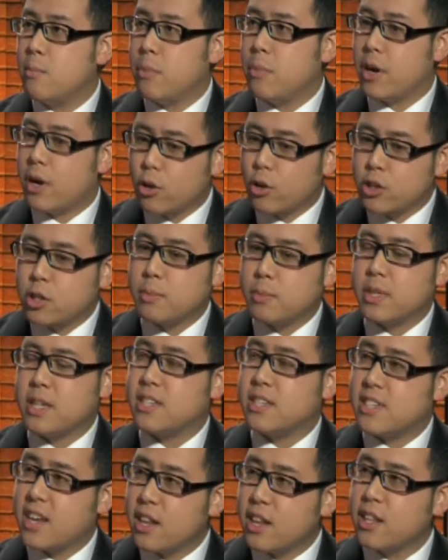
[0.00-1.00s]
But ultimately
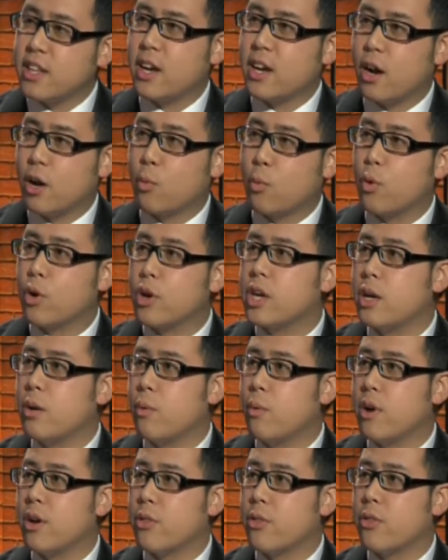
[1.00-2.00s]
settling on
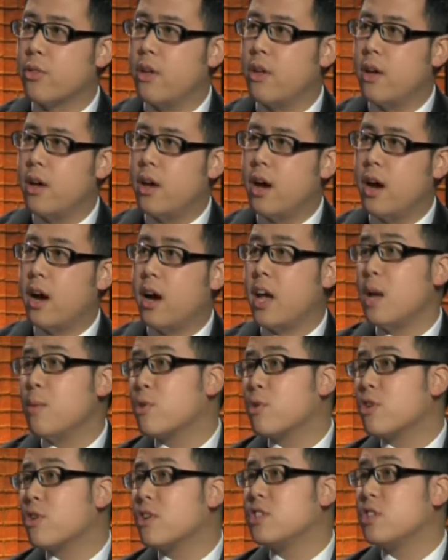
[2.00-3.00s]
working with
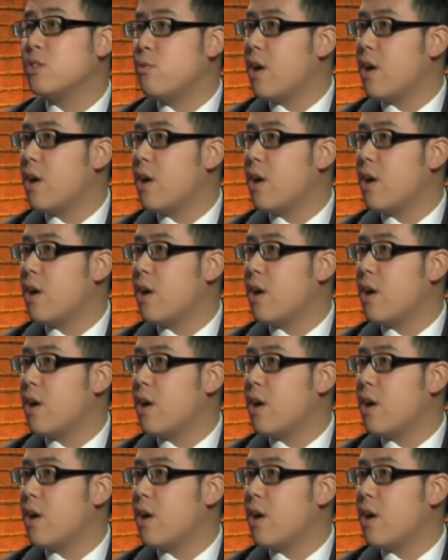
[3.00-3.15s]
immigrants and